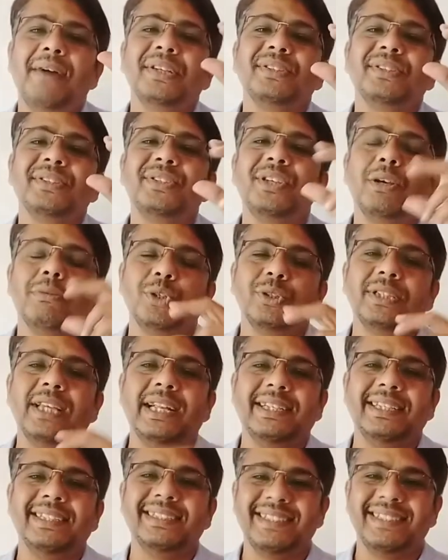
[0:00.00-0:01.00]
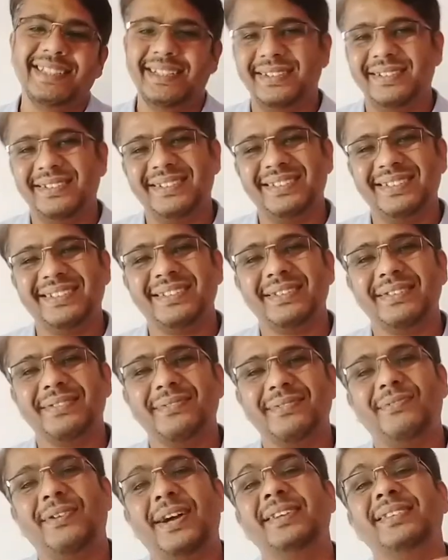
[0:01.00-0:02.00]
which are having zeros at its end.
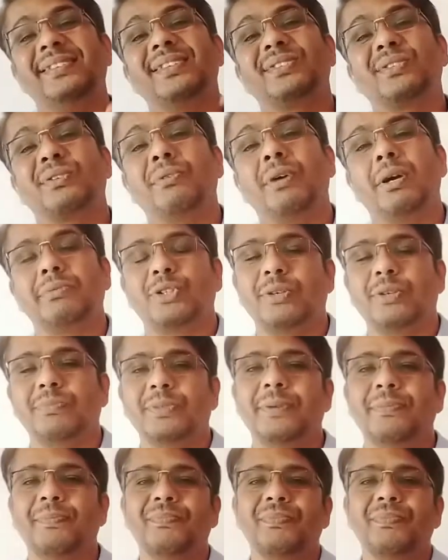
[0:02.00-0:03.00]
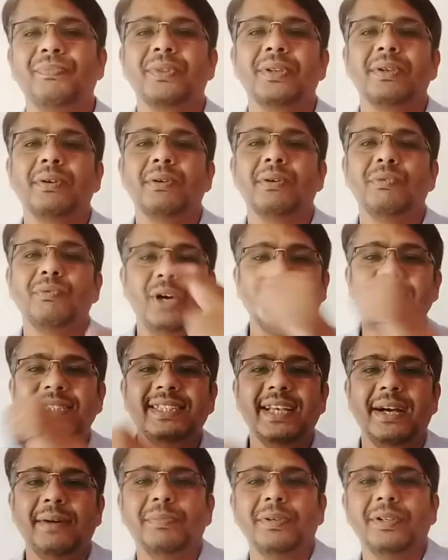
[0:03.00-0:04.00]
Find the squares of them.
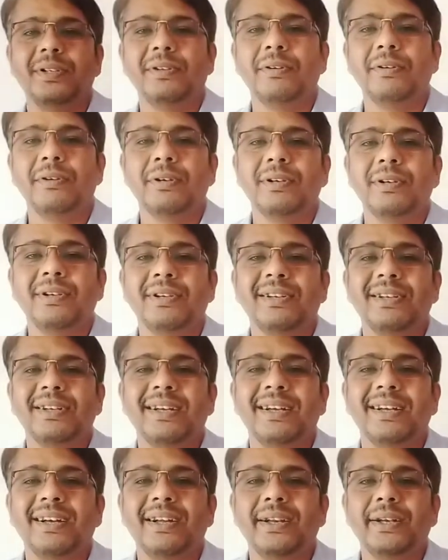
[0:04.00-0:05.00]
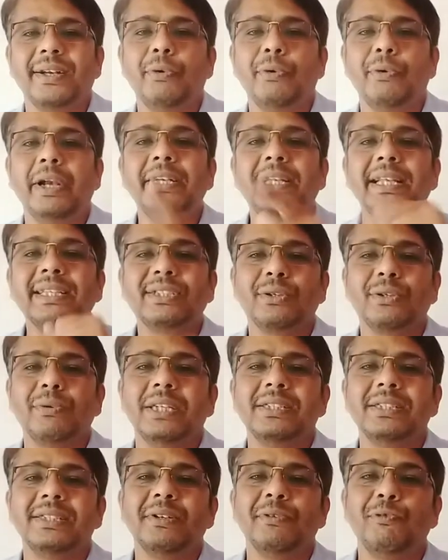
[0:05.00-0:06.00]
For example,
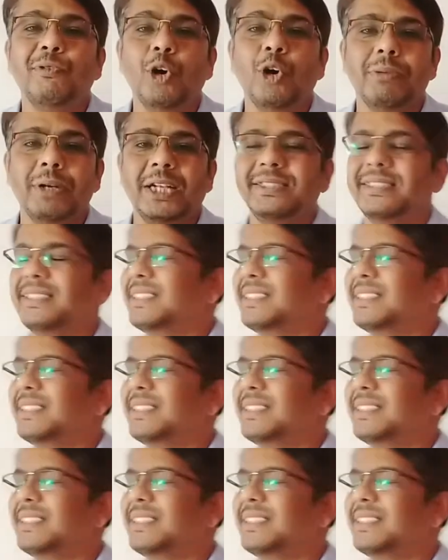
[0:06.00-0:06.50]
20 square,